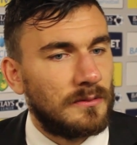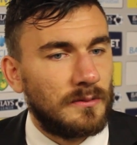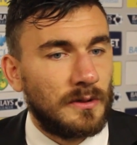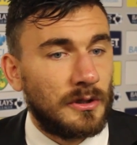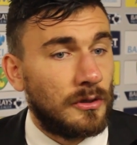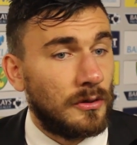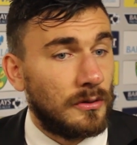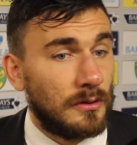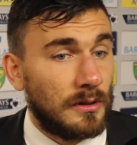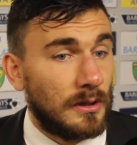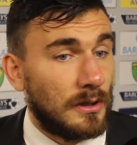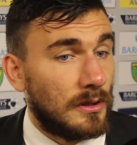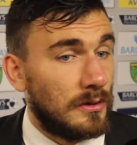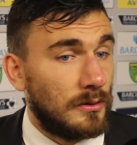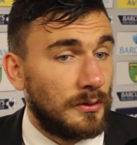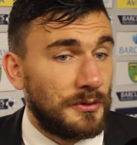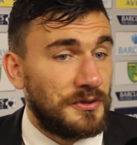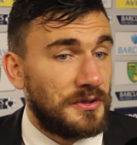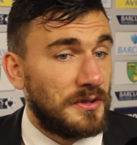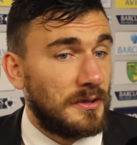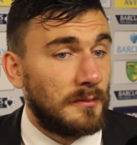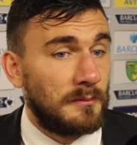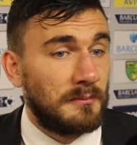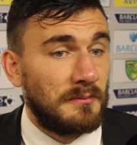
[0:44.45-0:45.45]
We couldn't get
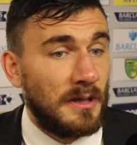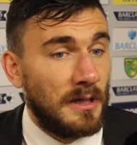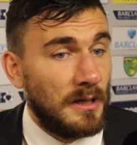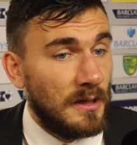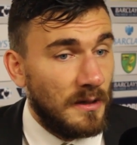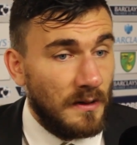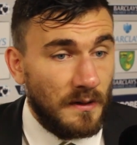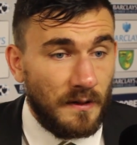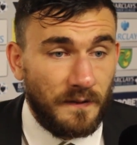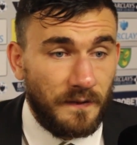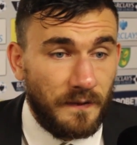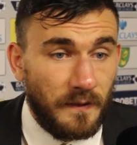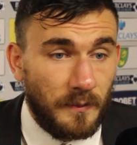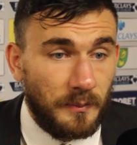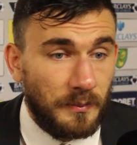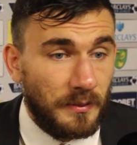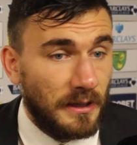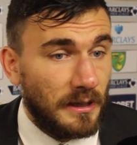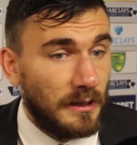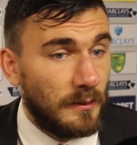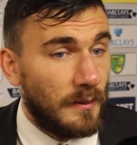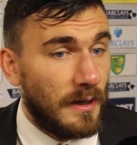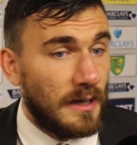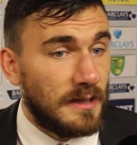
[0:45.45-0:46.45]
close to them. Fair
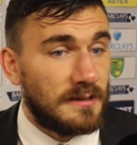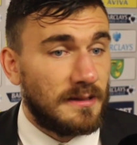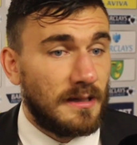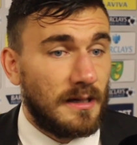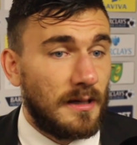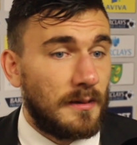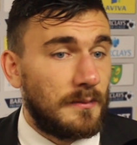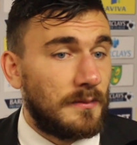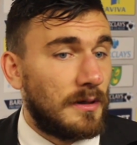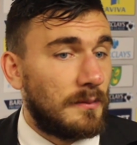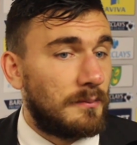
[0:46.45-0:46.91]
play to West Ham.